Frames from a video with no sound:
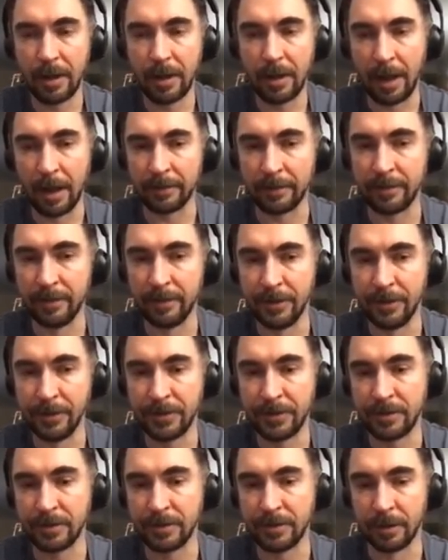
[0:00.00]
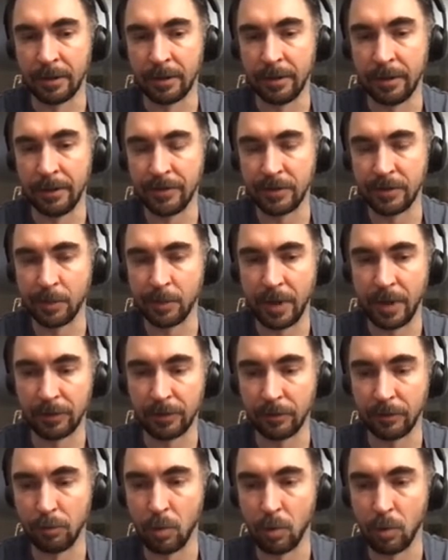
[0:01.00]
at least in some part
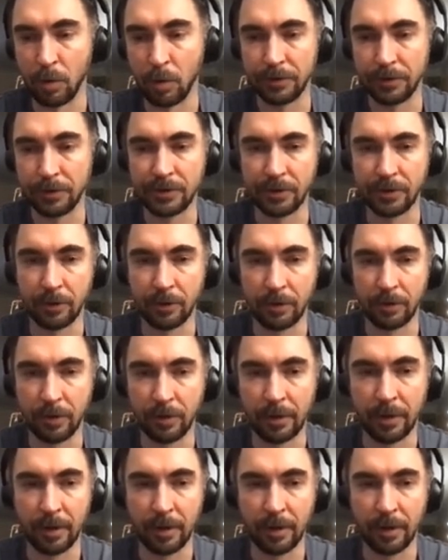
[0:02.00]
of the world. So